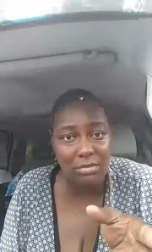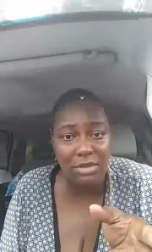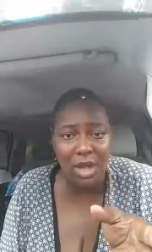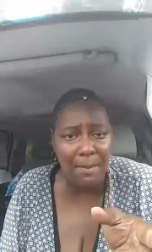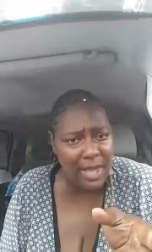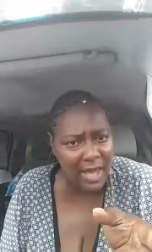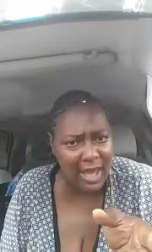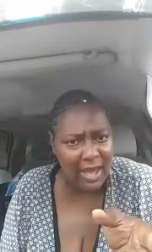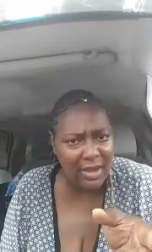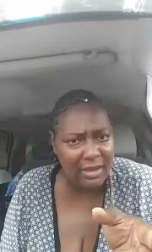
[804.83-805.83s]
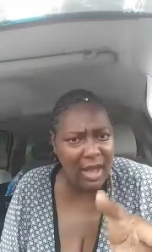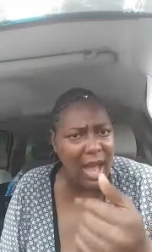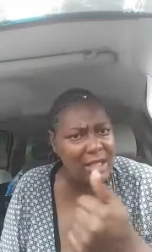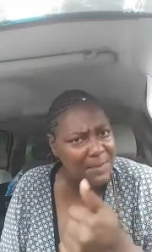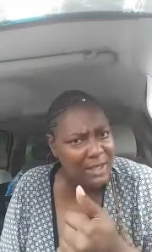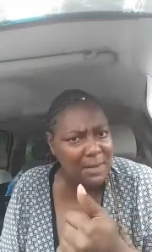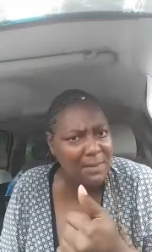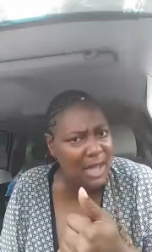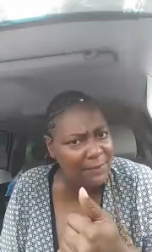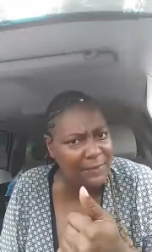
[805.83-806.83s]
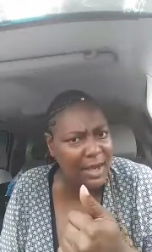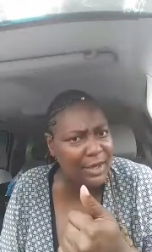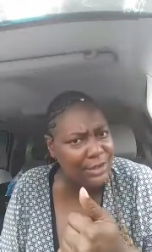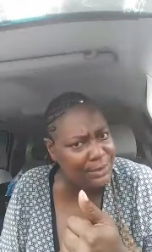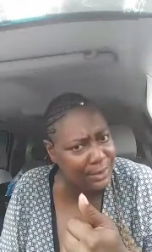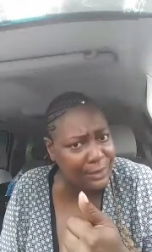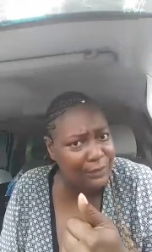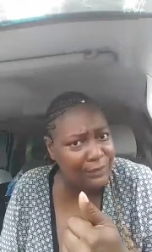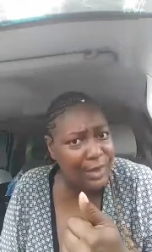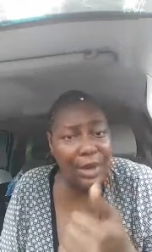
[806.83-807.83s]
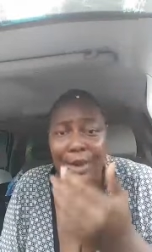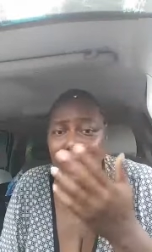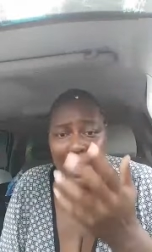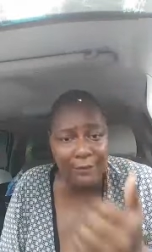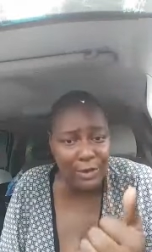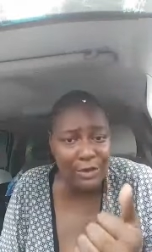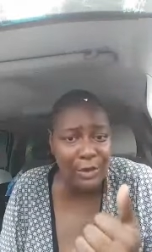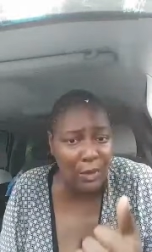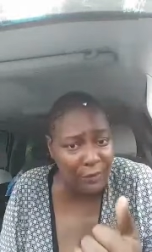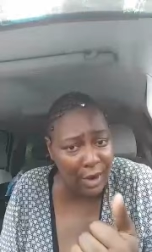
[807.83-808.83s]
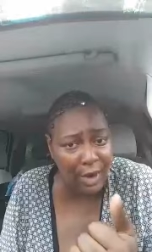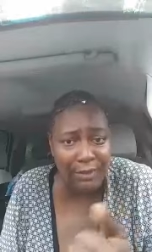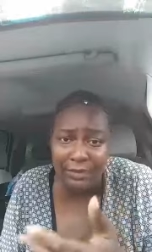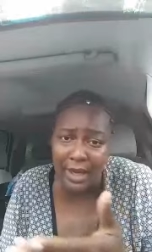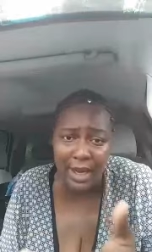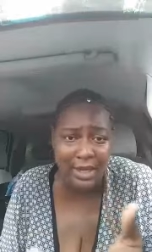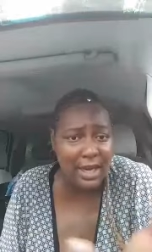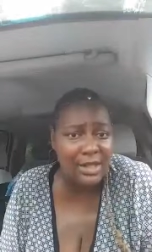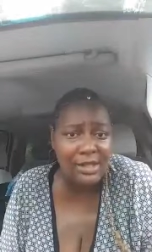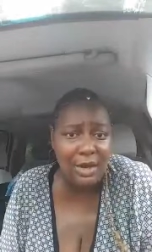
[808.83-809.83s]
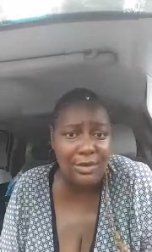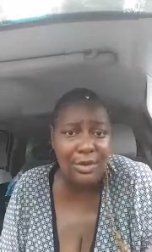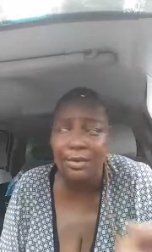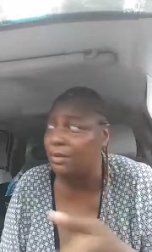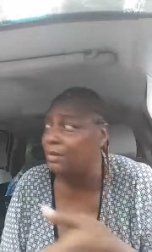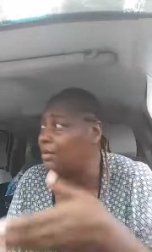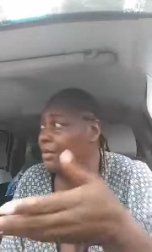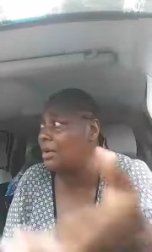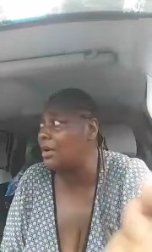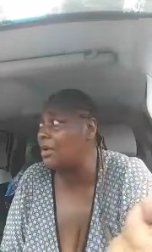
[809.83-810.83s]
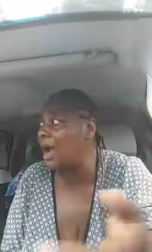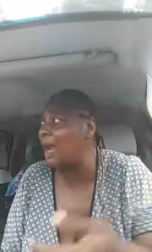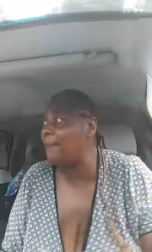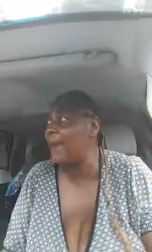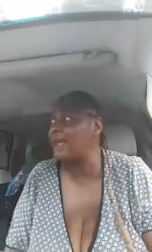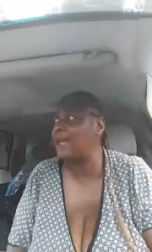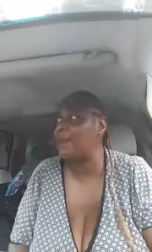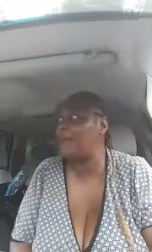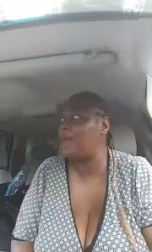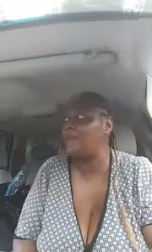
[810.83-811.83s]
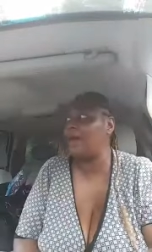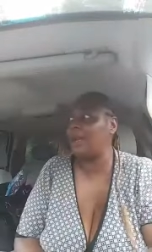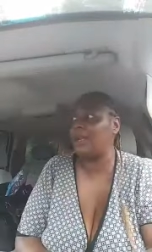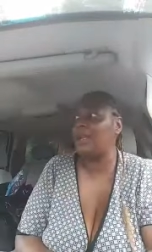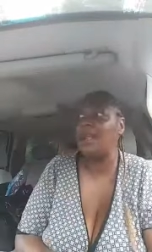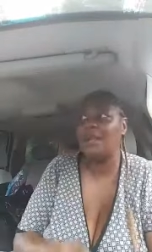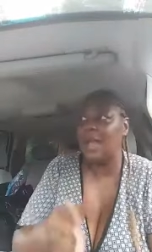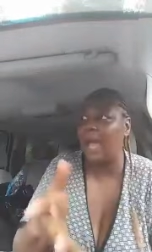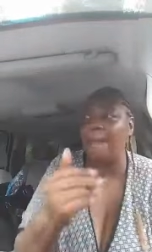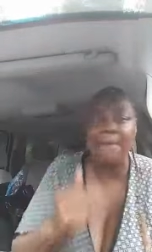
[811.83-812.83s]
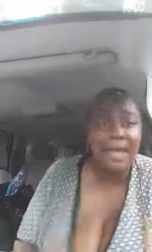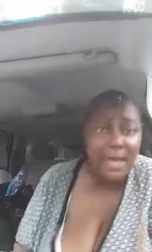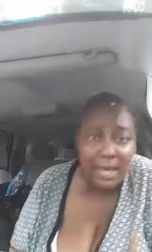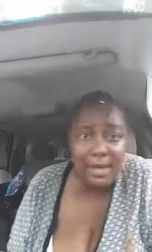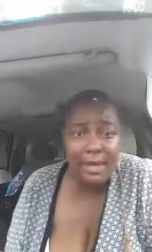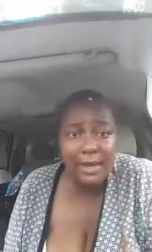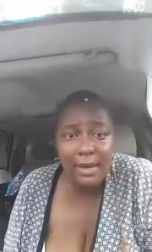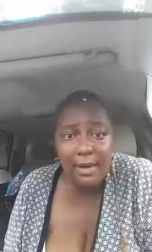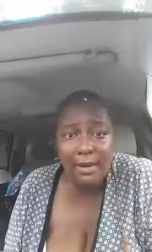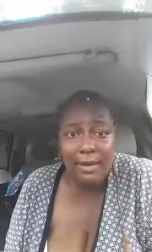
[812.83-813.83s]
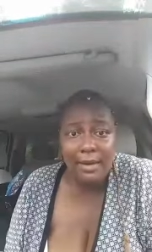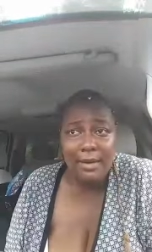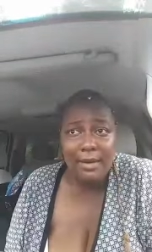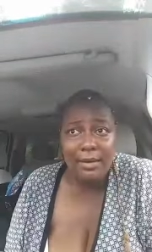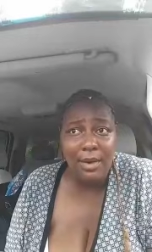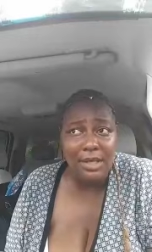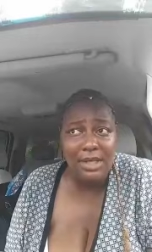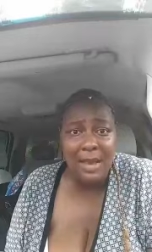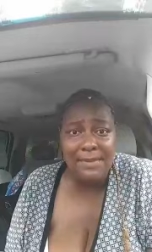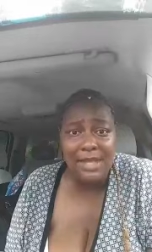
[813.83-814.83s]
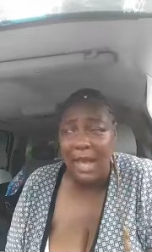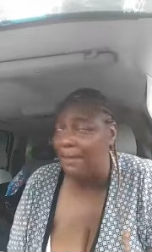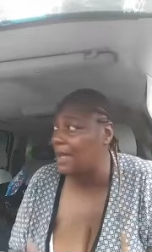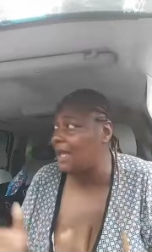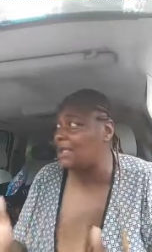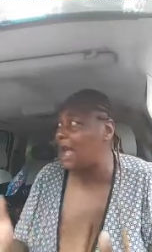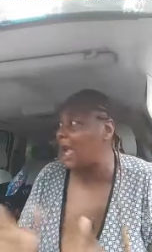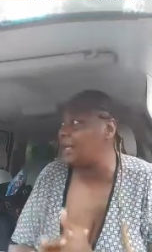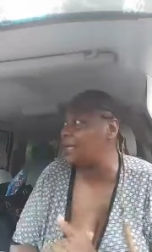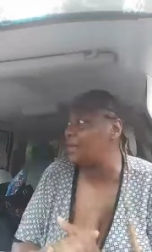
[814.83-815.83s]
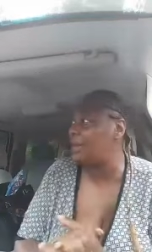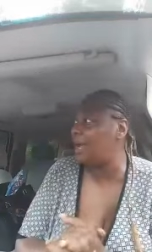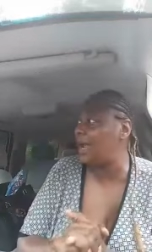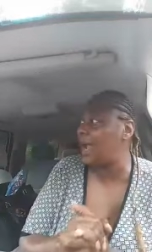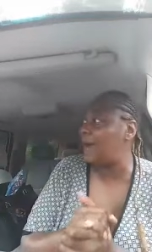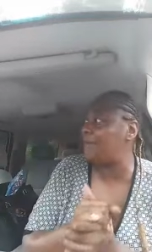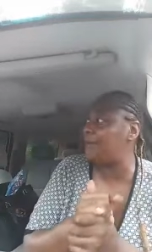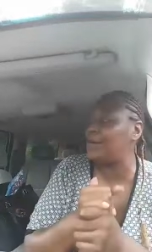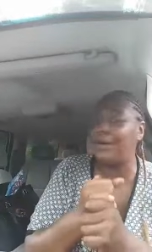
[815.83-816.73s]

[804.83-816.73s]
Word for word: so be it. I speak the motherfucking truth. If the truth hurt, then that's on you. You you gotta bite that motherfucker, not me. You understand what I'm saying? Because I do what I have to